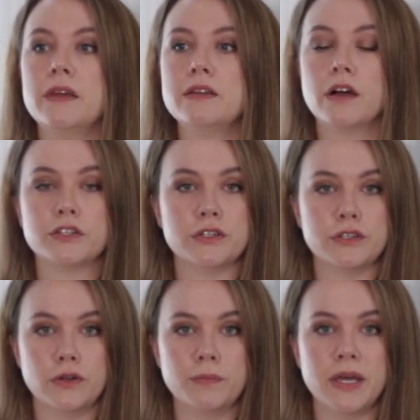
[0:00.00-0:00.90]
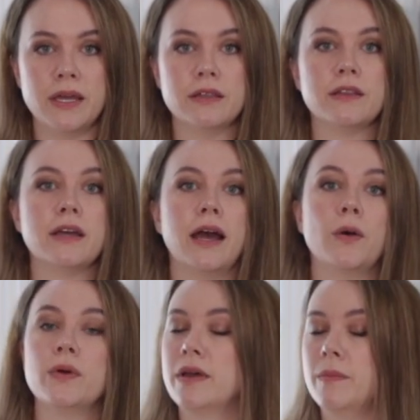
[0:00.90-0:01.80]
the doctor told me that I
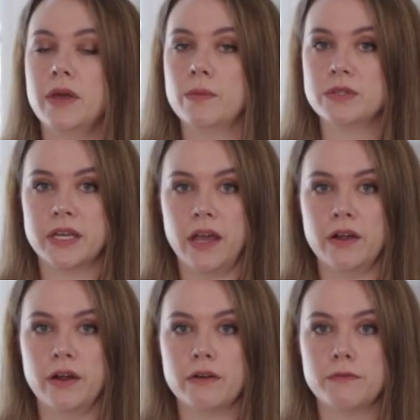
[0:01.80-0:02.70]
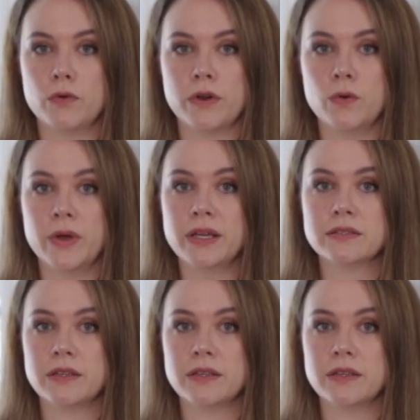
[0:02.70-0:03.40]
would not be able to carry her to 40 weeks,